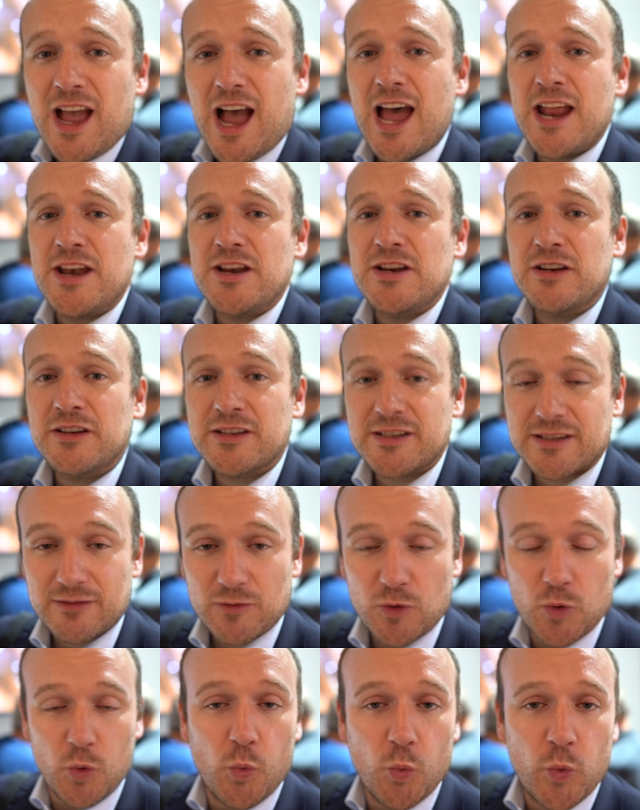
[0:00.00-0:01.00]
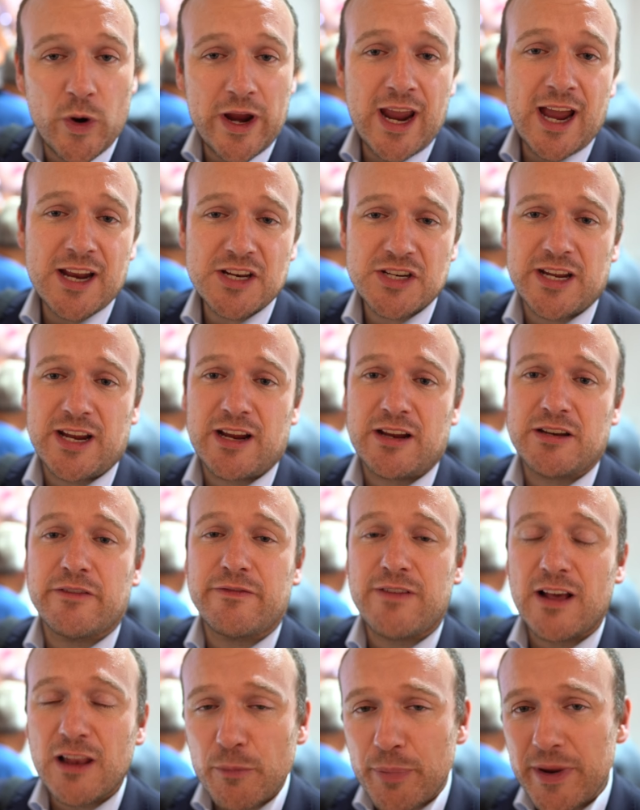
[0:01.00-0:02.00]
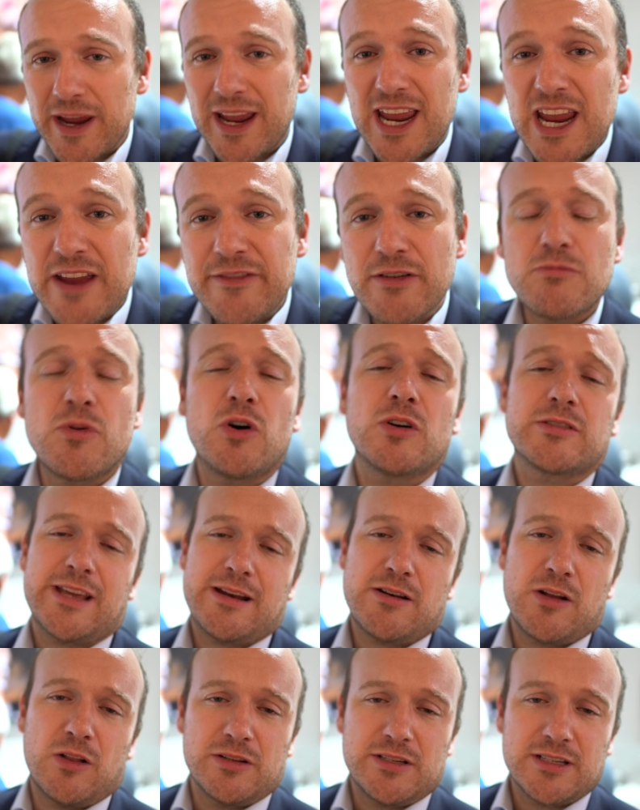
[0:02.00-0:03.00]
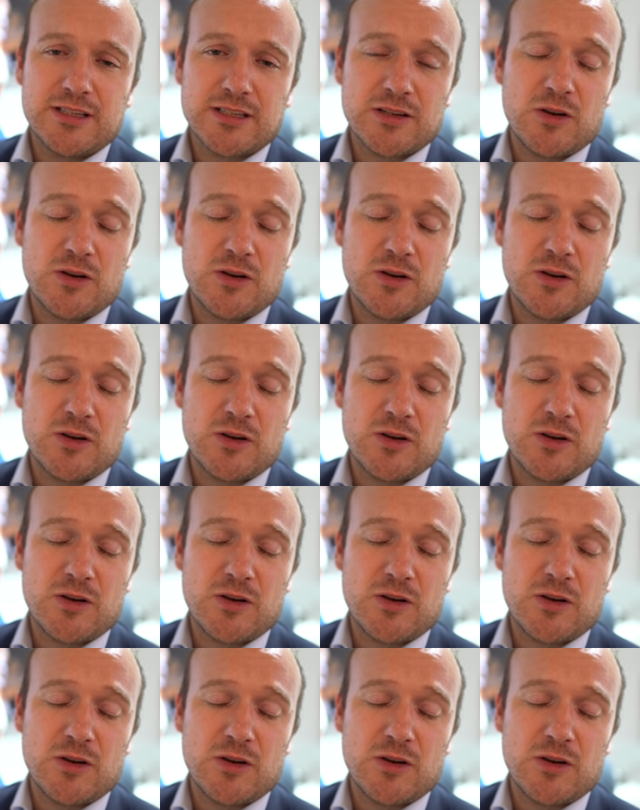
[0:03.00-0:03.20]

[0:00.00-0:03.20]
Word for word: and we actually are developing even more technologies.